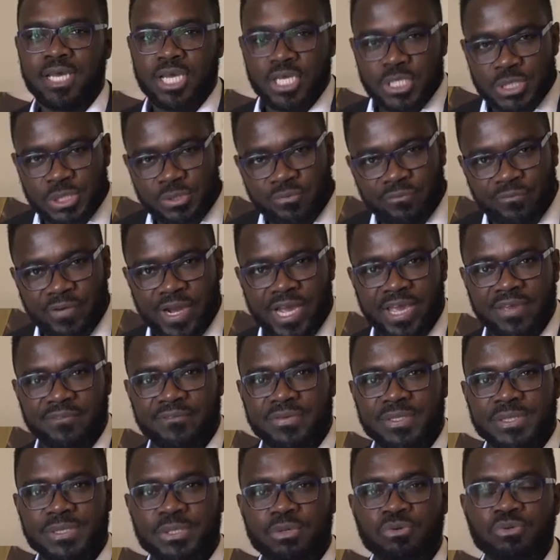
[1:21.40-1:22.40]

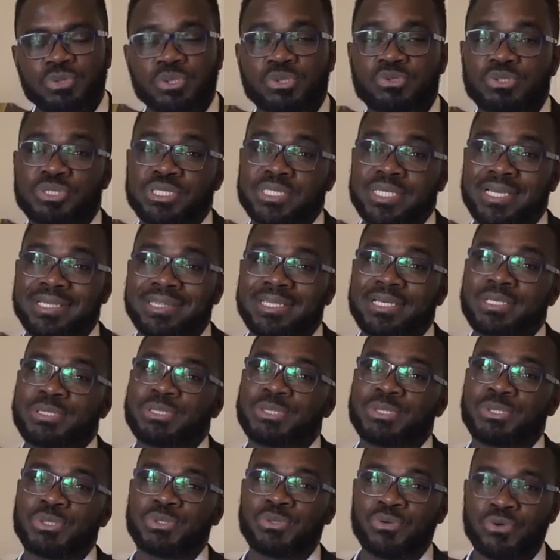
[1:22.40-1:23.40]
Survivors also shared their
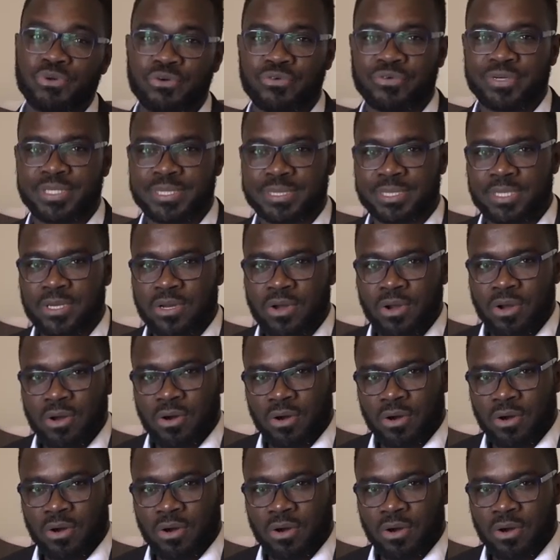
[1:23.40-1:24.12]
stories